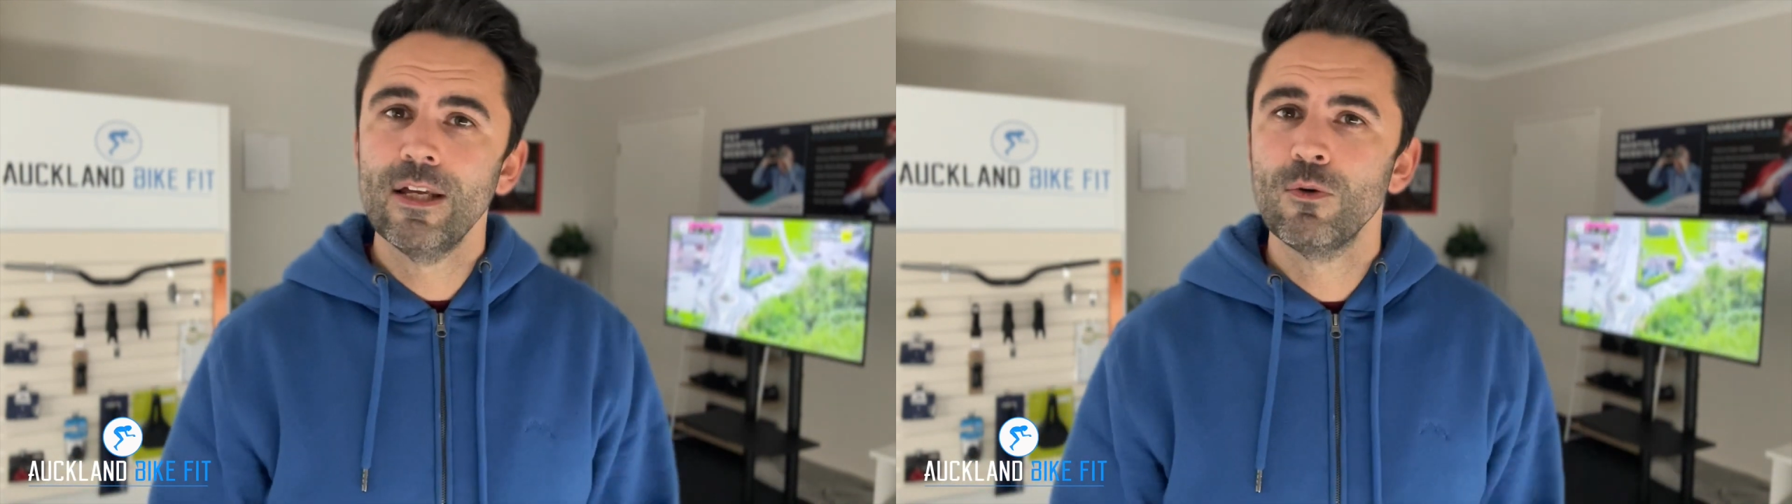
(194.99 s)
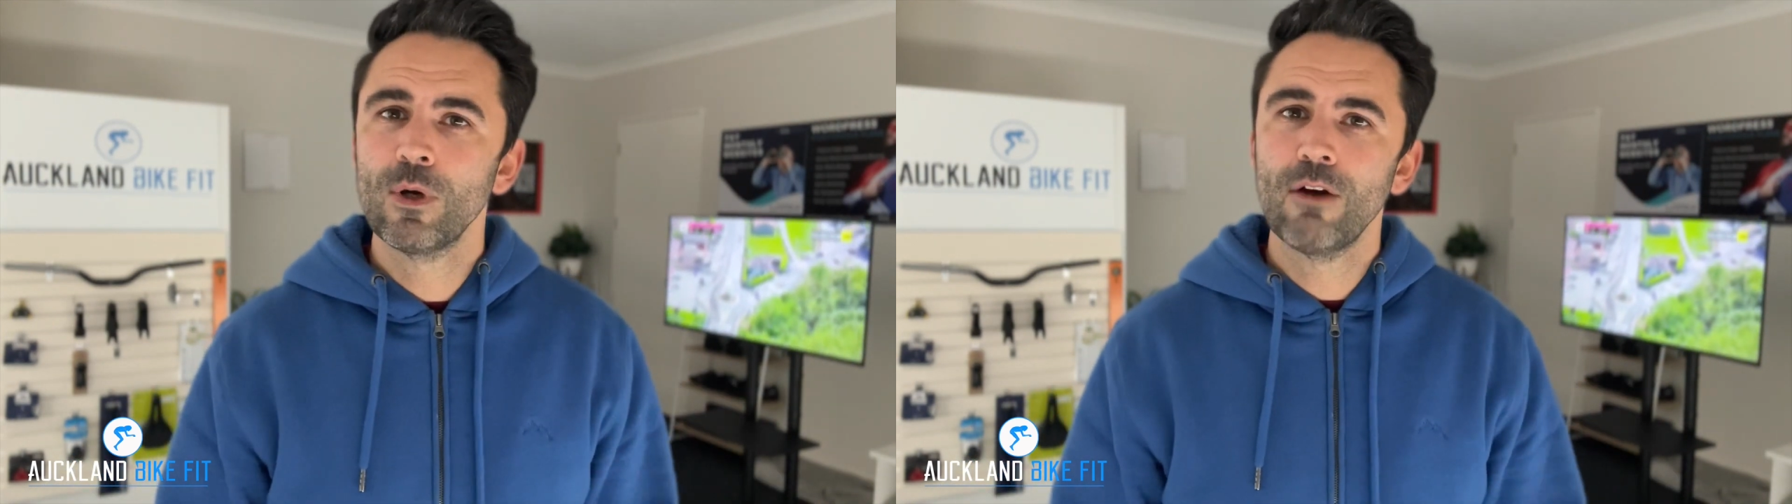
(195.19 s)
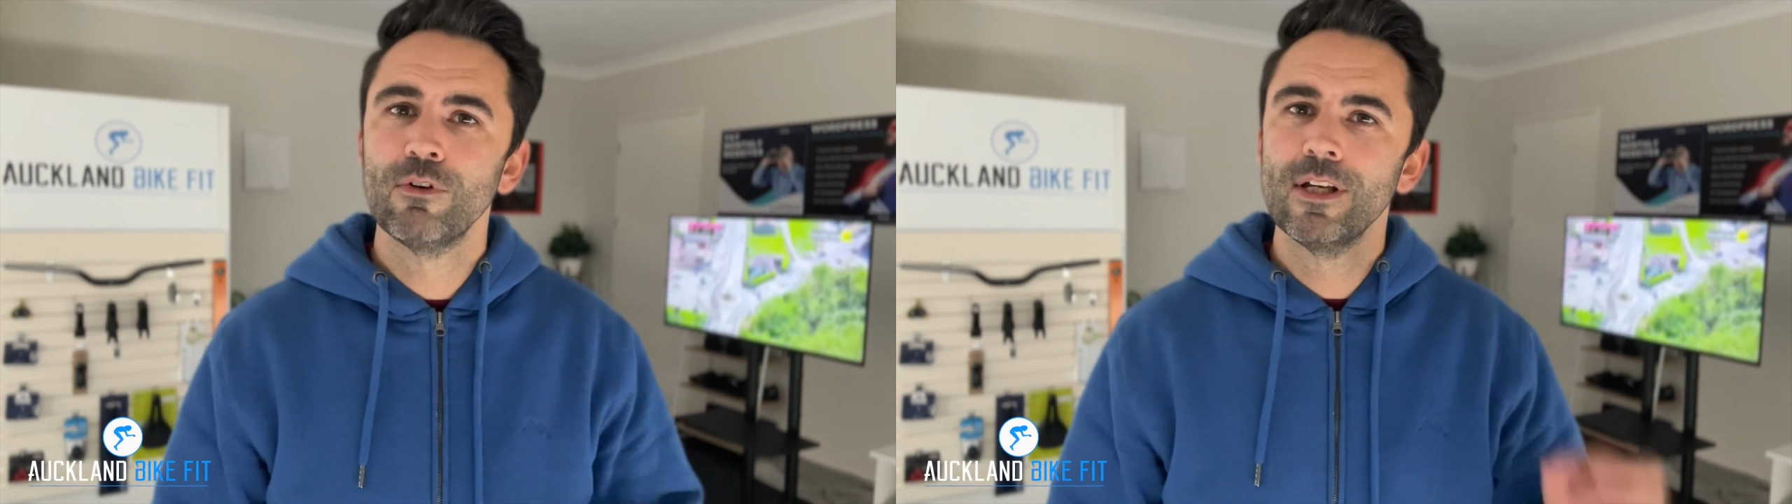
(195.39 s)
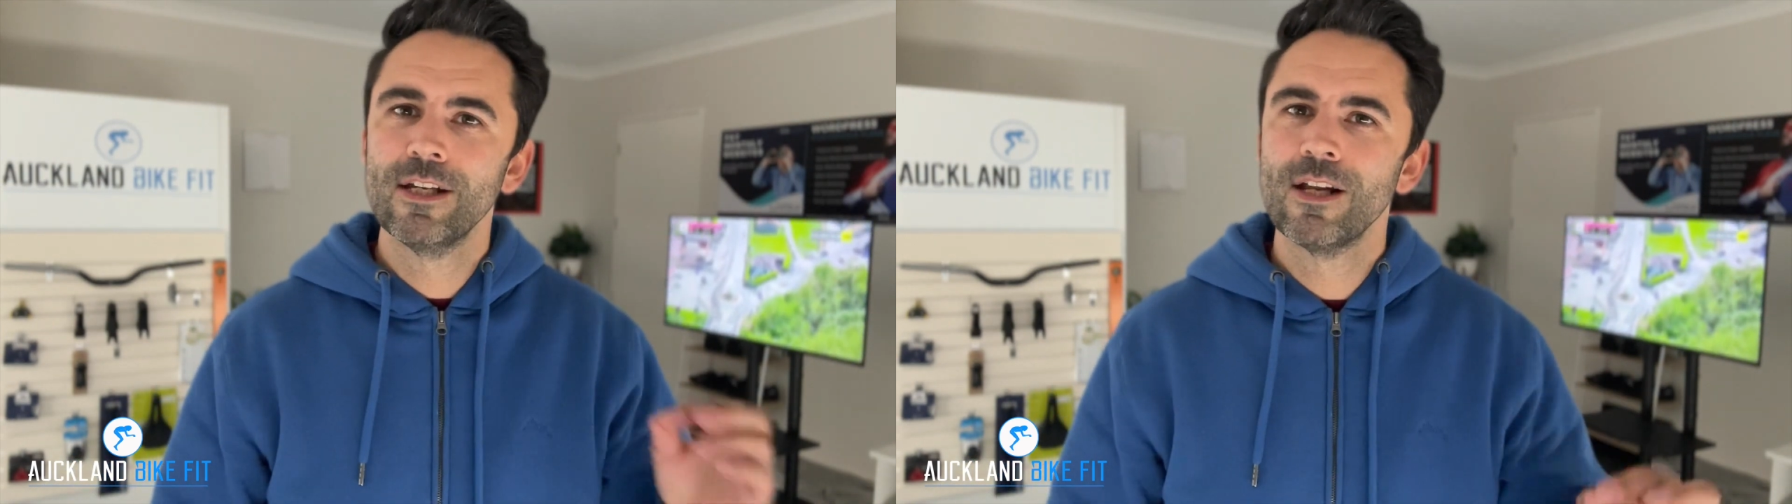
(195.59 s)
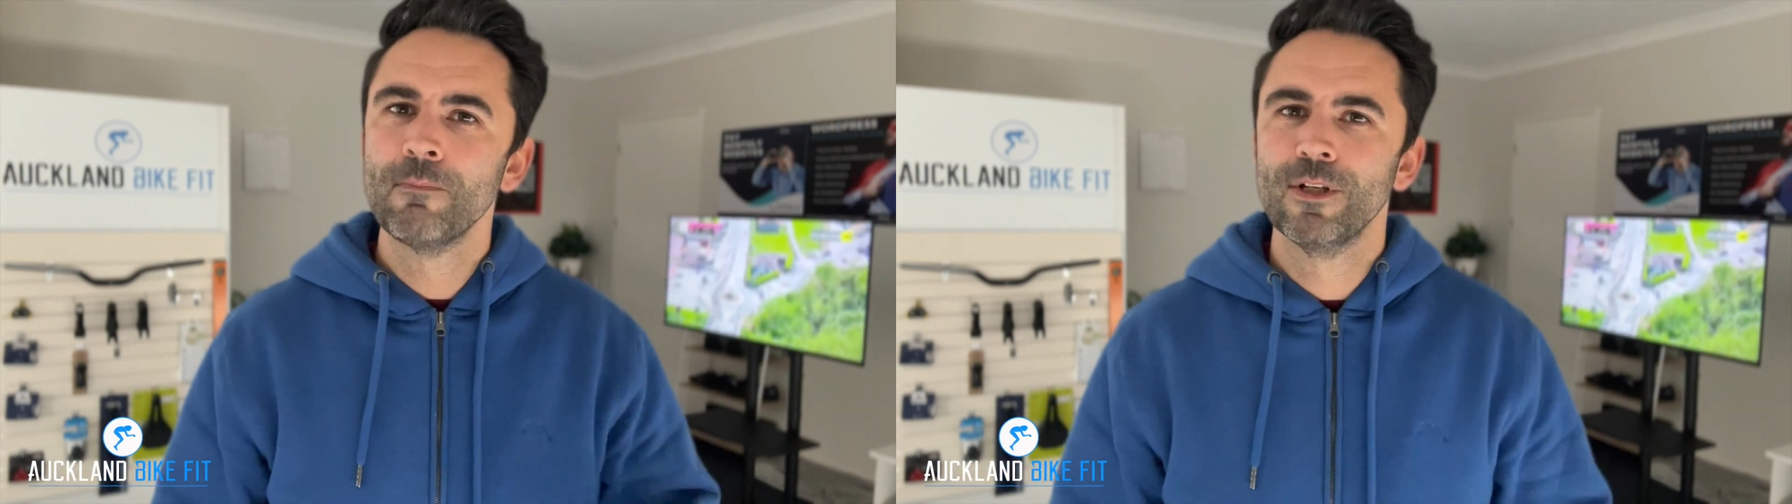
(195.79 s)
we'll get rid of
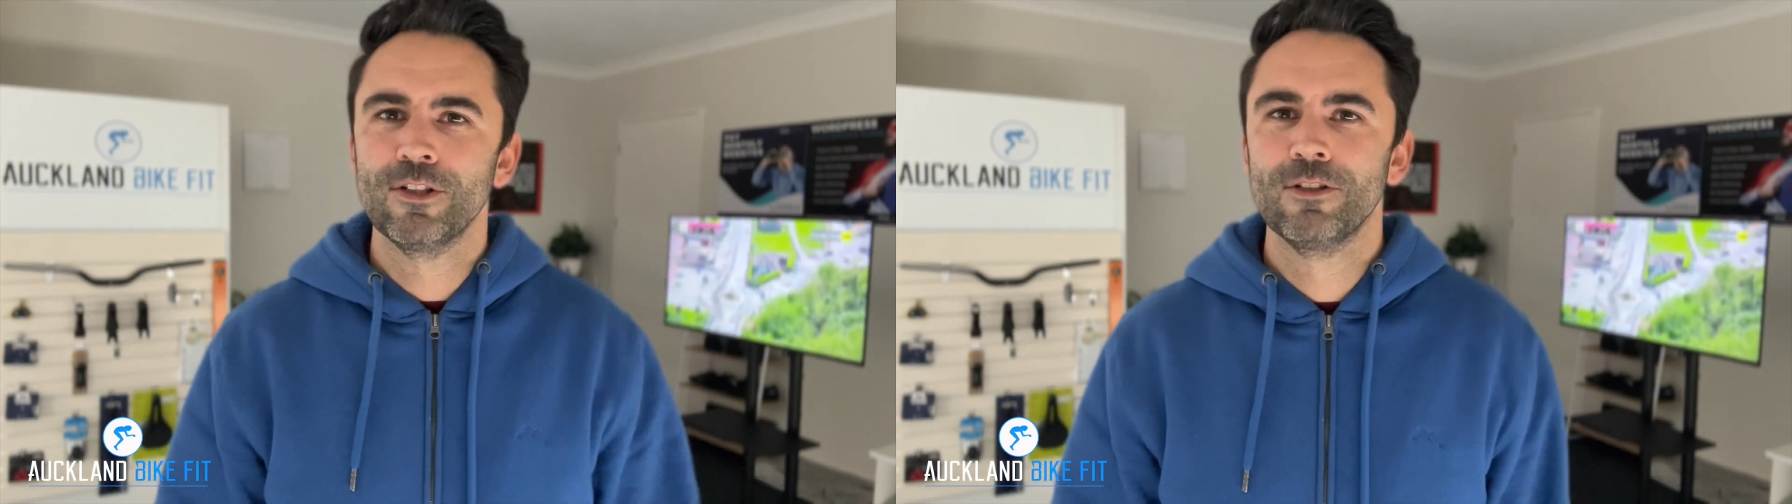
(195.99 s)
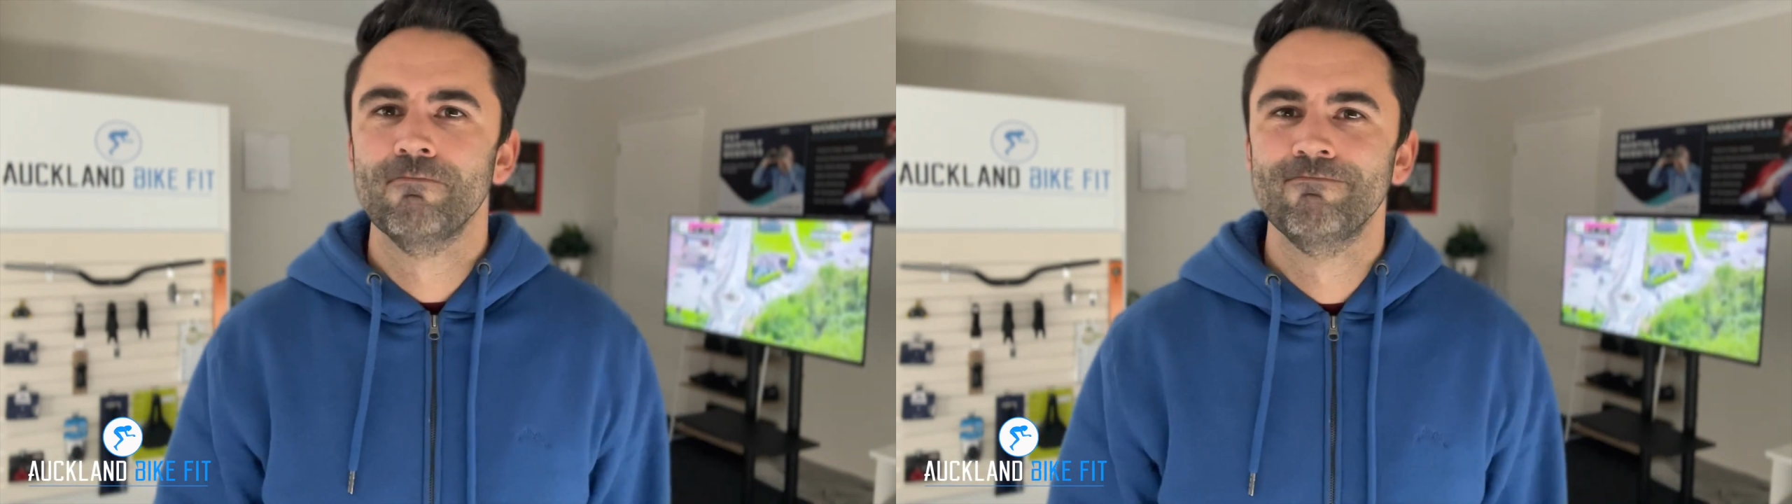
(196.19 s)
your numbness.